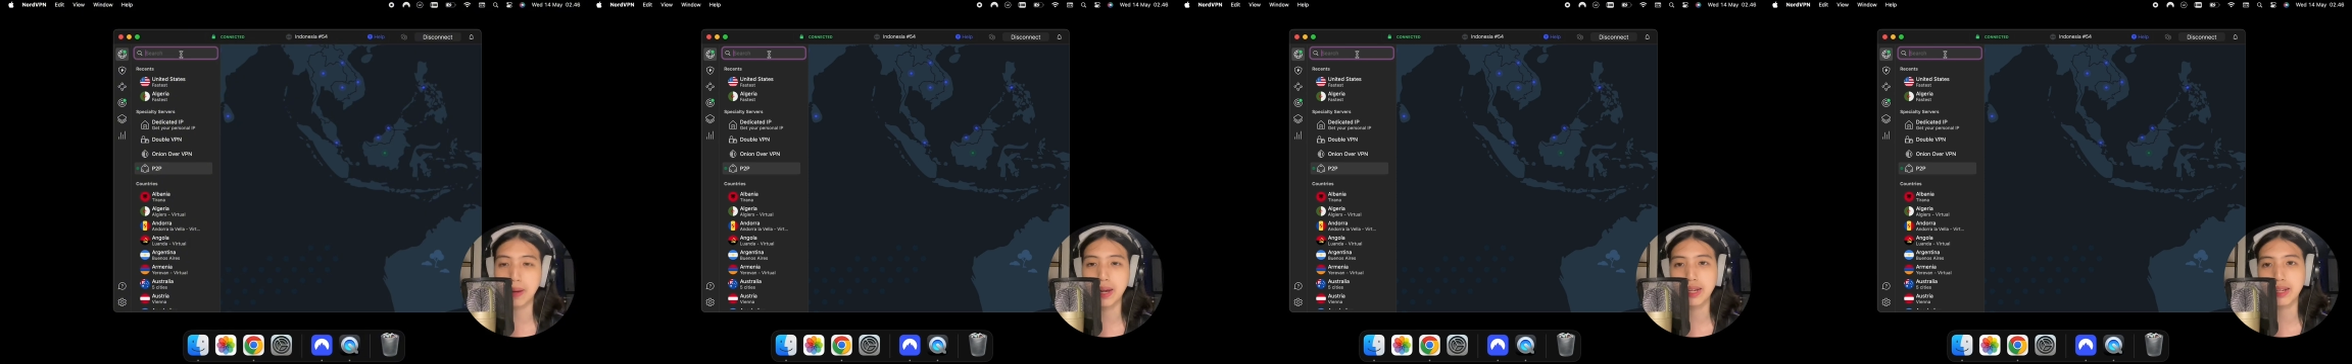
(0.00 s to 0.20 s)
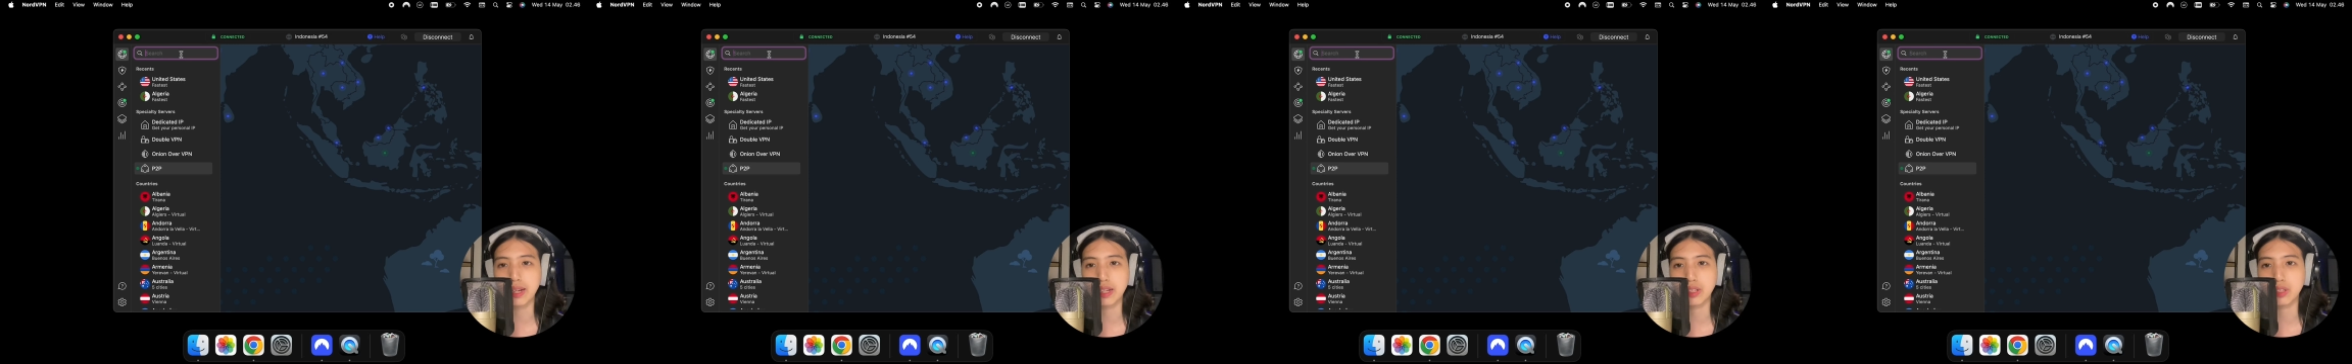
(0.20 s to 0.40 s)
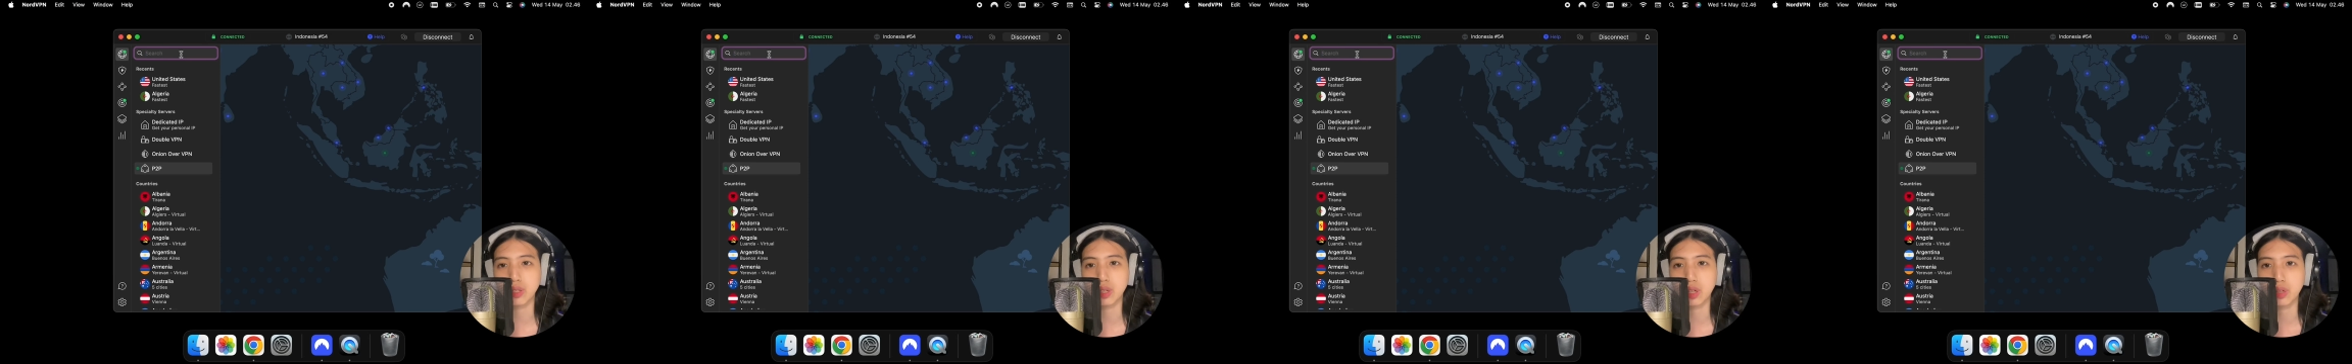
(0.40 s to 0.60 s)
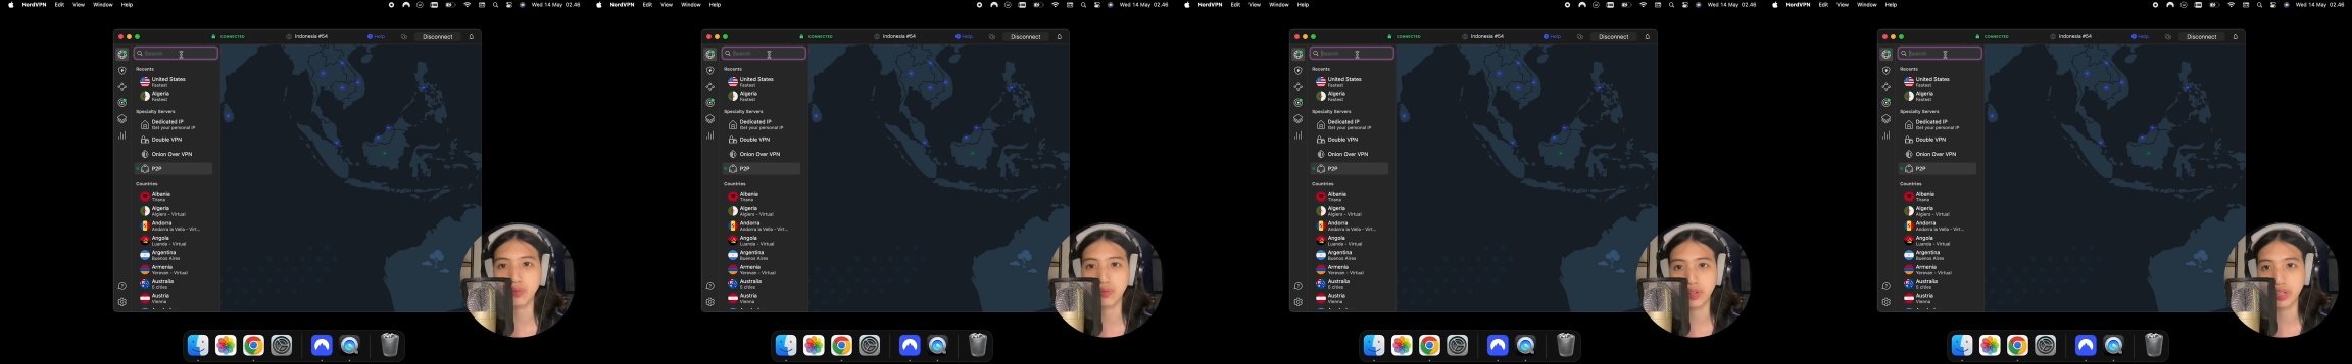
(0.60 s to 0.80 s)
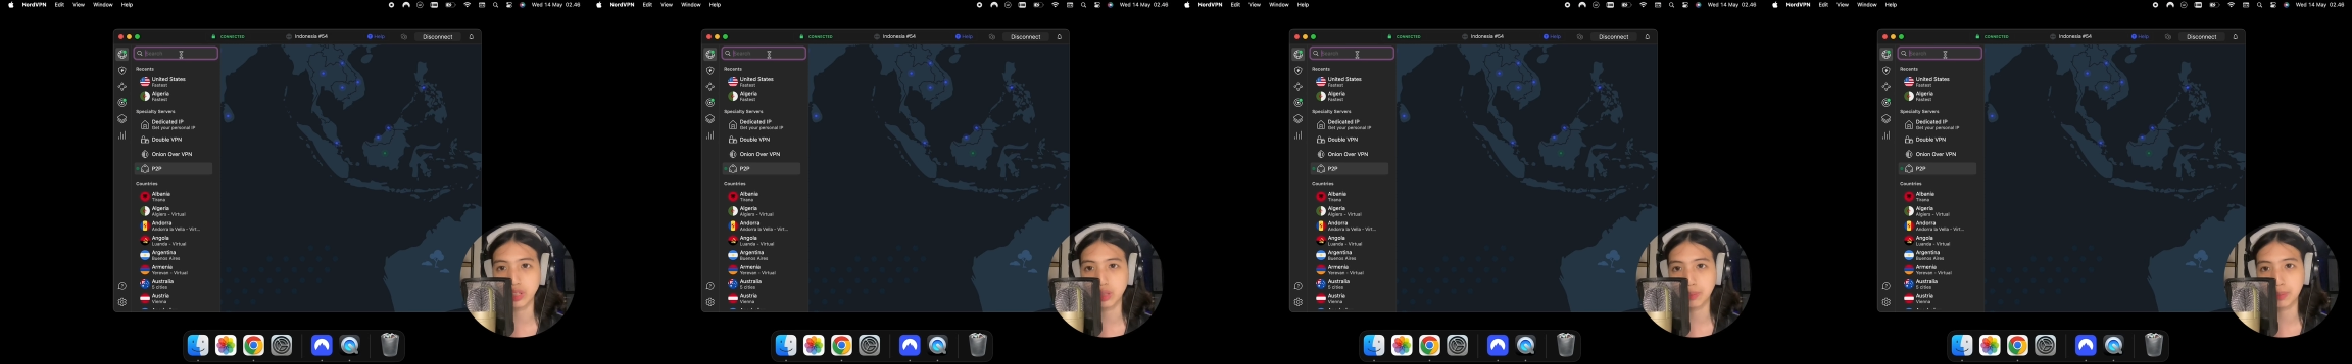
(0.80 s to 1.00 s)
Binance are
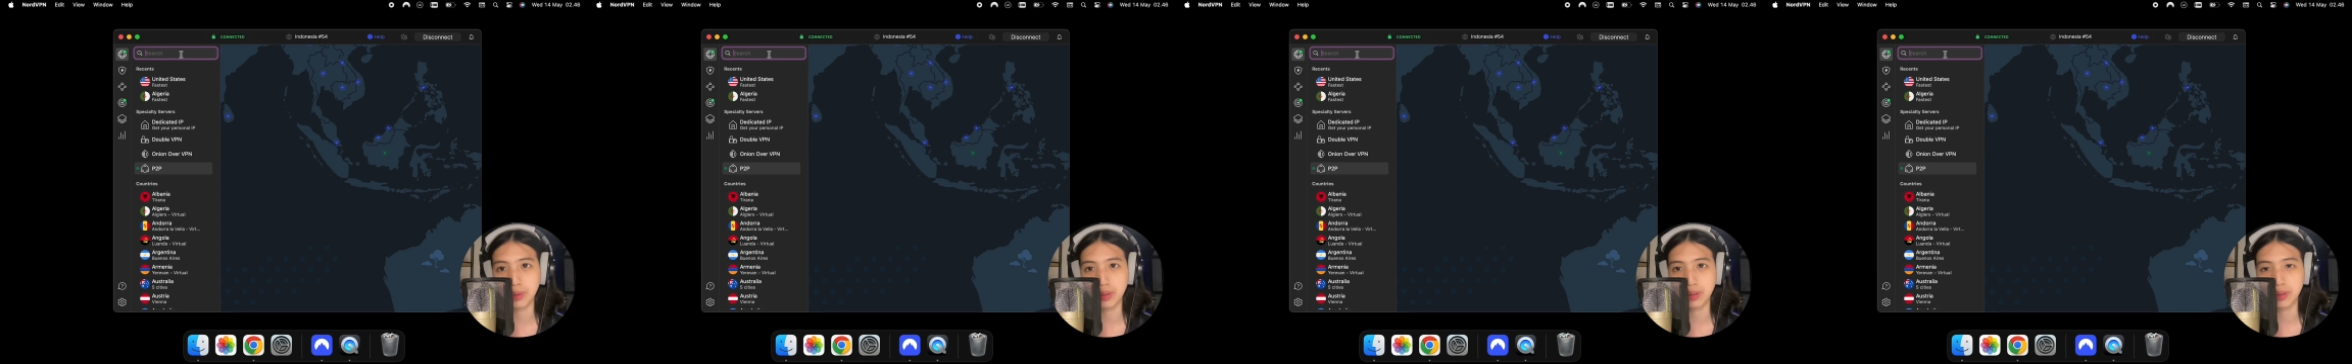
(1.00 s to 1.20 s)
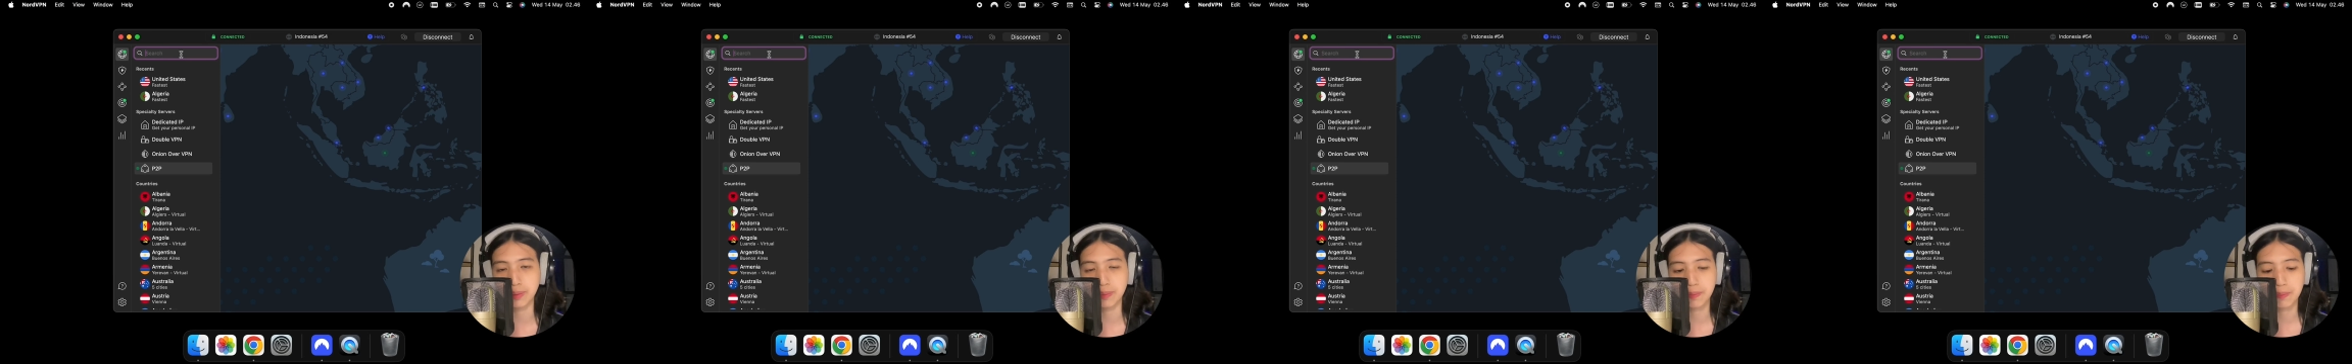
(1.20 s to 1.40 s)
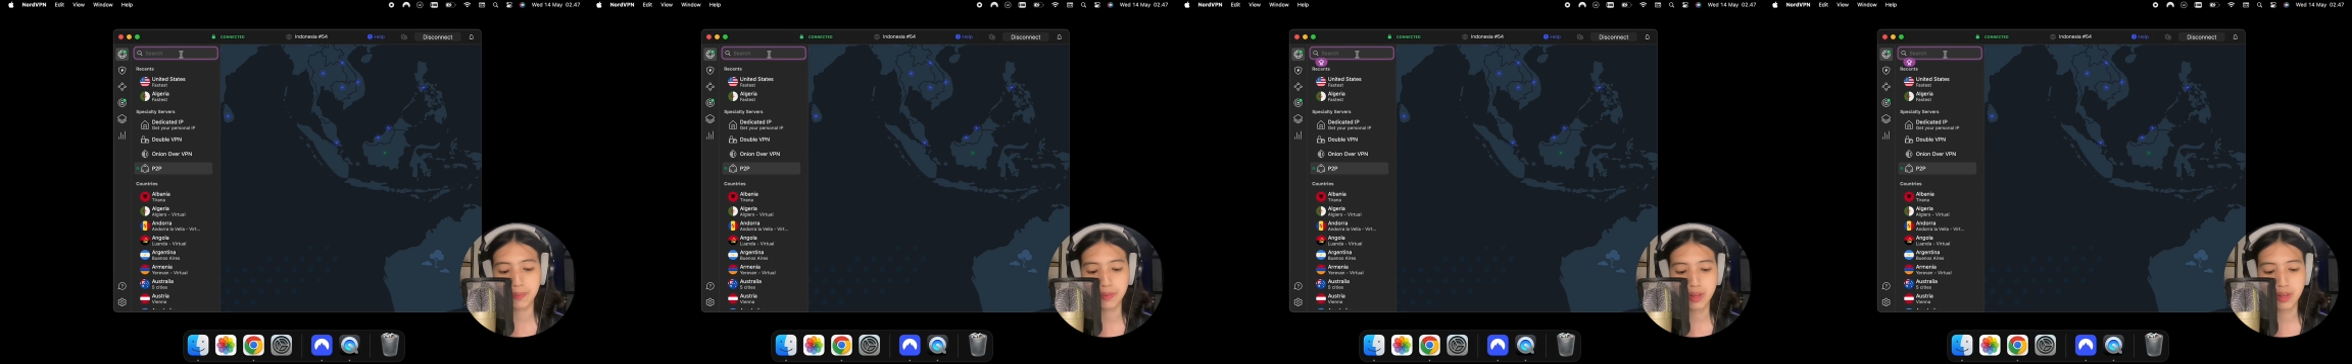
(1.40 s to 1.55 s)
available.